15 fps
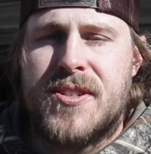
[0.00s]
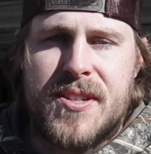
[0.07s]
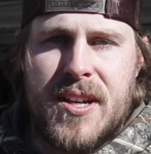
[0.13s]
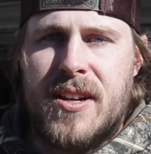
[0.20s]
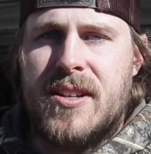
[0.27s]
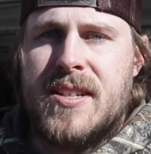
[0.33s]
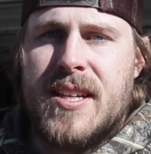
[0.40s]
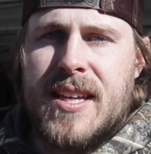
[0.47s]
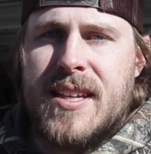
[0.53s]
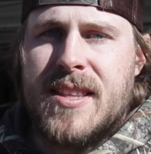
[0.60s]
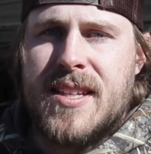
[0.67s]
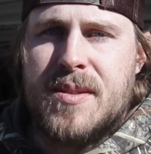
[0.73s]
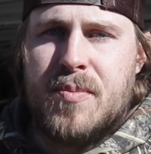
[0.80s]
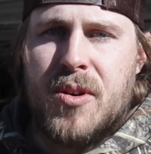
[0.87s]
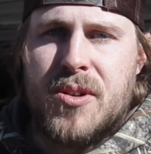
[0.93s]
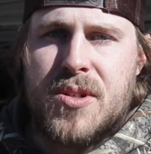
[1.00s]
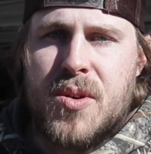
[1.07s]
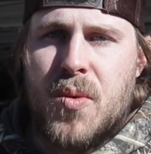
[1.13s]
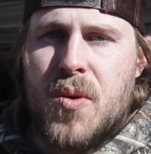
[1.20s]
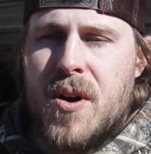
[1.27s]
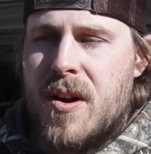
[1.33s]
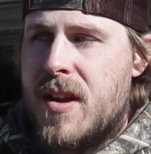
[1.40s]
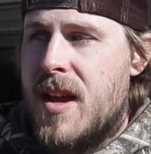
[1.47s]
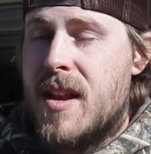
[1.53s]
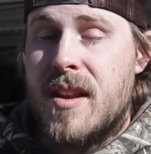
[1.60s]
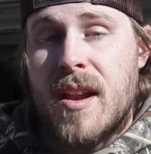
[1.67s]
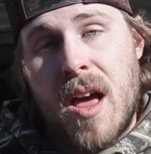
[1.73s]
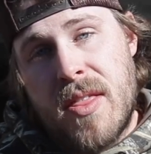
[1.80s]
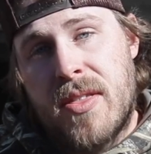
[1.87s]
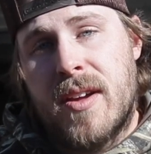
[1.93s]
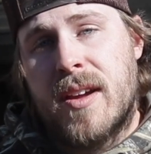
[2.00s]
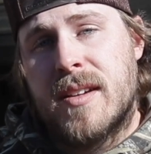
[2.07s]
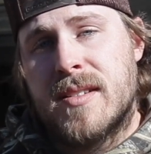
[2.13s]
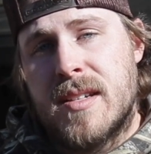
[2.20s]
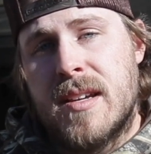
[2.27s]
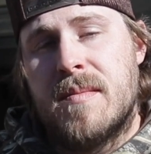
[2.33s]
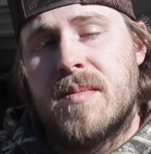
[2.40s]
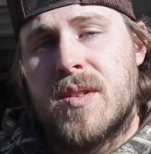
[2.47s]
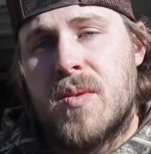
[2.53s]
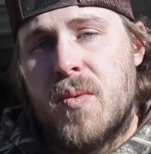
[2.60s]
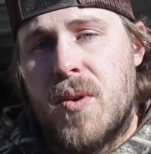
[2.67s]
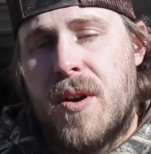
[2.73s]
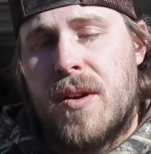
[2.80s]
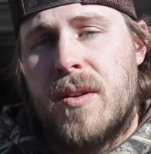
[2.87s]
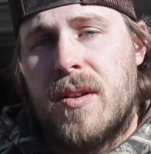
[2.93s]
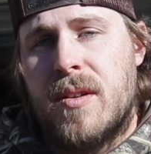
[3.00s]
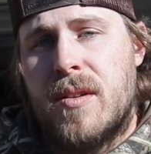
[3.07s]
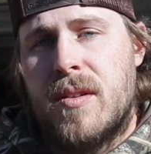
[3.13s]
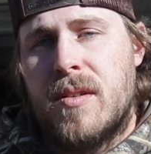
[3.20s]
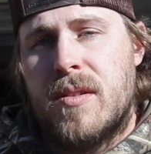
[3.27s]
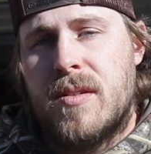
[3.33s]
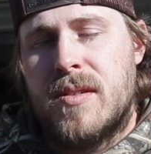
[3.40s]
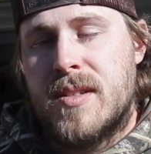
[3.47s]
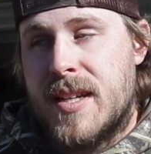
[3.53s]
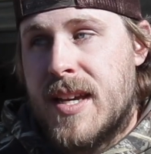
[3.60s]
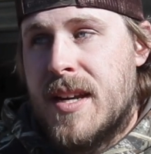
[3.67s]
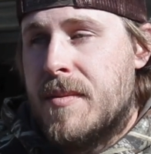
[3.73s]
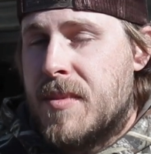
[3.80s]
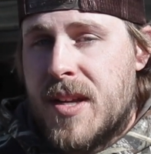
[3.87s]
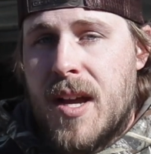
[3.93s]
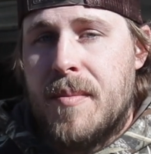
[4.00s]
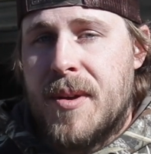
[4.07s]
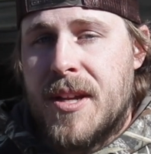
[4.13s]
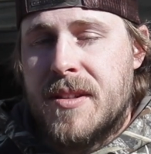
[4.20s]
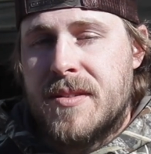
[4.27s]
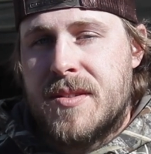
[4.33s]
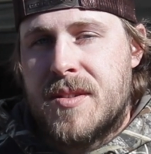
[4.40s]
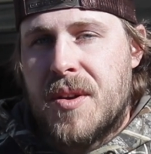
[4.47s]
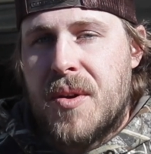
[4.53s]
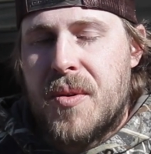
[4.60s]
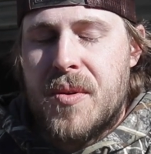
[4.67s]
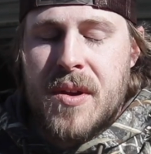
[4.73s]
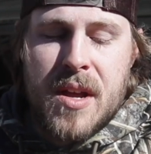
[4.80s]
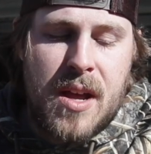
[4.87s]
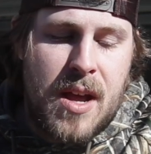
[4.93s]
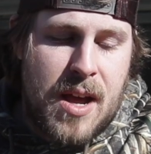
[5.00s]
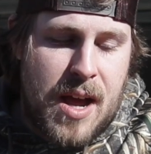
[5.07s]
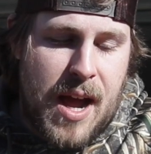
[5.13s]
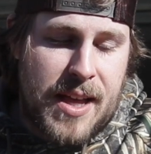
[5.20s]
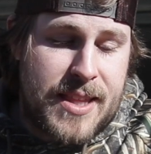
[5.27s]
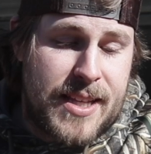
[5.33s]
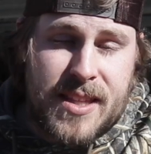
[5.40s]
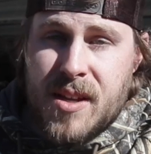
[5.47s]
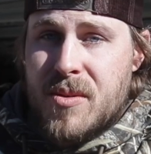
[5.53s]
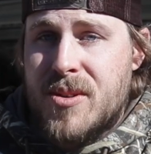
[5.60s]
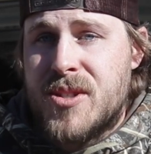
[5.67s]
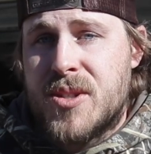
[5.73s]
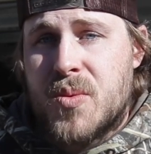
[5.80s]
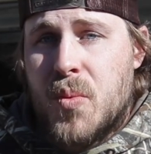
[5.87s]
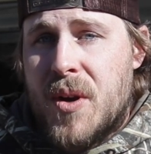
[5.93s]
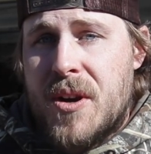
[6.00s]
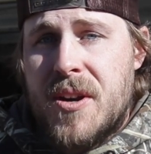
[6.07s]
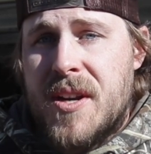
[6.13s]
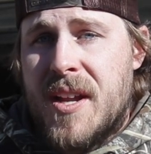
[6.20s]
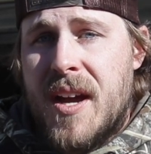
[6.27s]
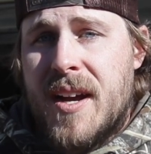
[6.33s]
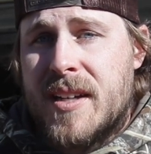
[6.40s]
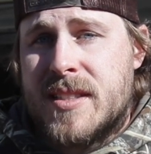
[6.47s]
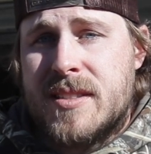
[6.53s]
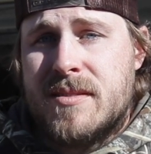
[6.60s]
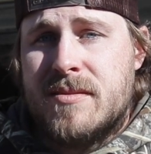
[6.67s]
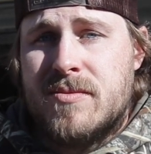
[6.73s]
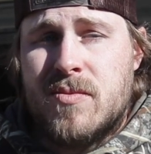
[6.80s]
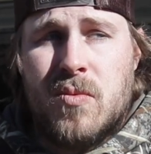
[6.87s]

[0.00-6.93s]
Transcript: sun to get these birds to work, and nothing seemed to work to get them to come in. So I think they were just weary ducks.